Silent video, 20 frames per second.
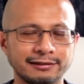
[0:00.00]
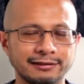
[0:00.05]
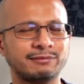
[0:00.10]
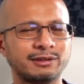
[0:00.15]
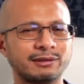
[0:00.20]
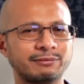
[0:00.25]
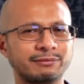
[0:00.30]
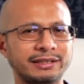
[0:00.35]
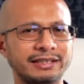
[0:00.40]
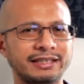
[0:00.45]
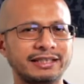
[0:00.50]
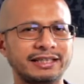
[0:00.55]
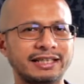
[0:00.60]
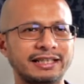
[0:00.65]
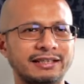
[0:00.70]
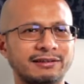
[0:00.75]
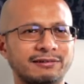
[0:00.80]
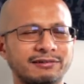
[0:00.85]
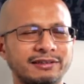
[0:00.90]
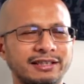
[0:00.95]
The moment
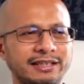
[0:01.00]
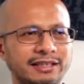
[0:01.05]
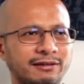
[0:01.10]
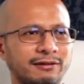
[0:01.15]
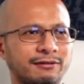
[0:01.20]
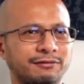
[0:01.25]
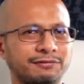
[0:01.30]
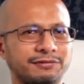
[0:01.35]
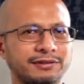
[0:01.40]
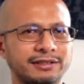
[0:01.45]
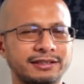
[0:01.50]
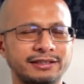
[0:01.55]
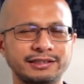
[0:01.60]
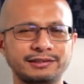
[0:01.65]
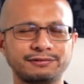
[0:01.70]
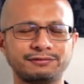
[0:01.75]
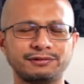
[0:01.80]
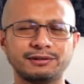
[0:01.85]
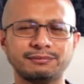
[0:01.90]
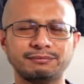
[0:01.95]
they only offer
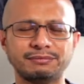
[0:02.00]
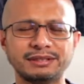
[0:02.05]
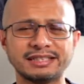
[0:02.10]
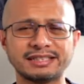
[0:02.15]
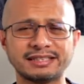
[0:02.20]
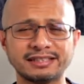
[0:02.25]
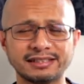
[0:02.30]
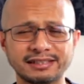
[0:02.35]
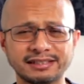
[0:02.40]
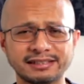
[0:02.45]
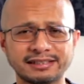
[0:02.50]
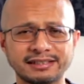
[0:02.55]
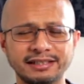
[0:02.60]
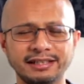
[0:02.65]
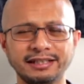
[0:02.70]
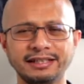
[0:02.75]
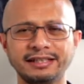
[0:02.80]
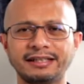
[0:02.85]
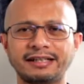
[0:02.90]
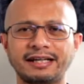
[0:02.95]
this for
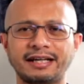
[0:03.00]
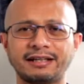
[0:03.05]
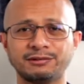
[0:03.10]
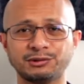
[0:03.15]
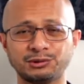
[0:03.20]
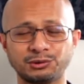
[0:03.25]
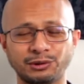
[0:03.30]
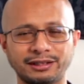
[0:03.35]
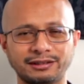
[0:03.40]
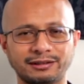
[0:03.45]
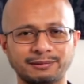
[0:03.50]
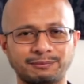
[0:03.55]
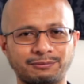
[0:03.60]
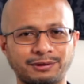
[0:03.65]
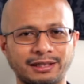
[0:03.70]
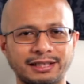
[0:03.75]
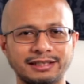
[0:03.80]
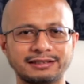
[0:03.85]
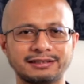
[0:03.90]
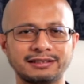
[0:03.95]
business and also
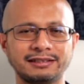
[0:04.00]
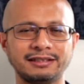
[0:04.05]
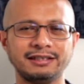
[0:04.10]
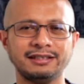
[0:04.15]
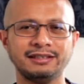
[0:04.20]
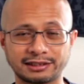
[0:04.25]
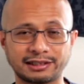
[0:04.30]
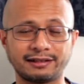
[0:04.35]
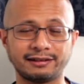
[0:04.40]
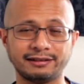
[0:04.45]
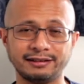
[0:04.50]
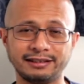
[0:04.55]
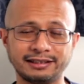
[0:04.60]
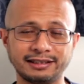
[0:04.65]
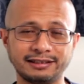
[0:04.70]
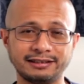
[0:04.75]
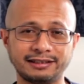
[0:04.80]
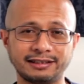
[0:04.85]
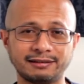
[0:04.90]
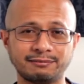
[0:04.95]
enterprise. Sekarang ni
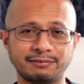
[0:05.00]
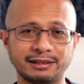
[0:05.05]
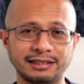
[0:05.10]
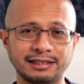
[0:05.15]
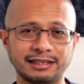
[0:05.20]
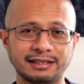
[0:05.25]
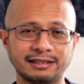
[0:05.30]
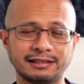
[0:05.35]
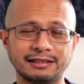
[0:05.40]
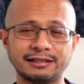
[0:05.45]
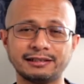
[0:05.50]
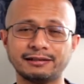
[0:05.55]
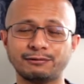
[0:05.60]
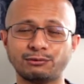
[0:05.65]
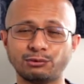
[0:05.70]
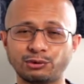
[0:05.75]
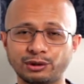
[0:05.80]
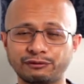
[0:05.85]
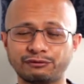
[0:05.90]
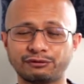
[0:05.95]
kan kita banyak
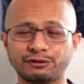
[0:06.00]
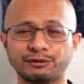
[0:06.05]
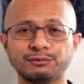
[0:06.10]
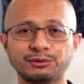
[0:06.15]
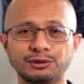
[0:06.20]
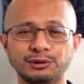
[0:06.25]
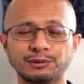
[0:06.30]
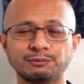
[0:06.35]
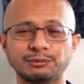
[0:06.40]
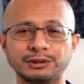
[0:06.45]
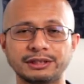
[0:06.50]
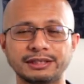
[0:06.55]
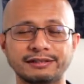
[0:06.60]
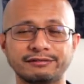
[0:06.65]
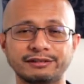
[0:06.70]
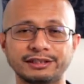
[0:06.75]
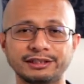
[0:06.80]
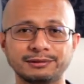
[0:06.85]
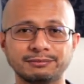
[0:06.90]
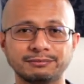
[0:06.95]
work from home punya
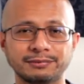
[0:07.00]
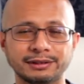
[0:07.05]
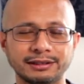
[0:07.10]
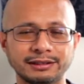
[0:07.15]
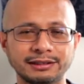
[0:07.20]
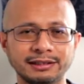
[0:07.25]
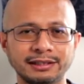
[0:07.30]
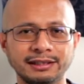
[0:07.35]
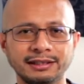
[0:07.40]
arrangement.